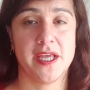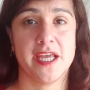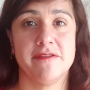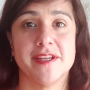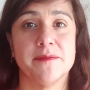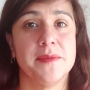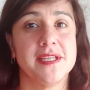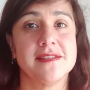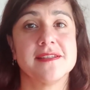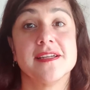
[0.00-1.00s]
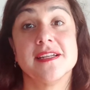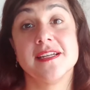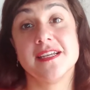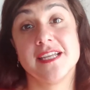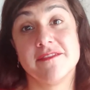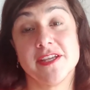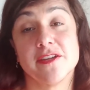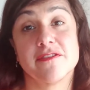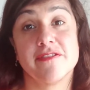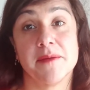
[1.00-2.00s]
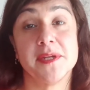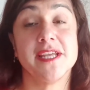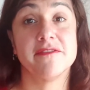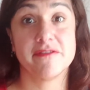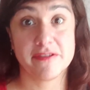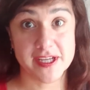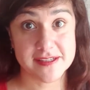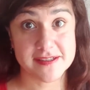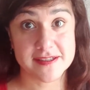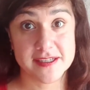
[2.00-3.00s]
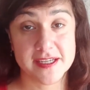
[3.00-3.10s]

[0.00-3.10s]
if that means leaving your family and friends,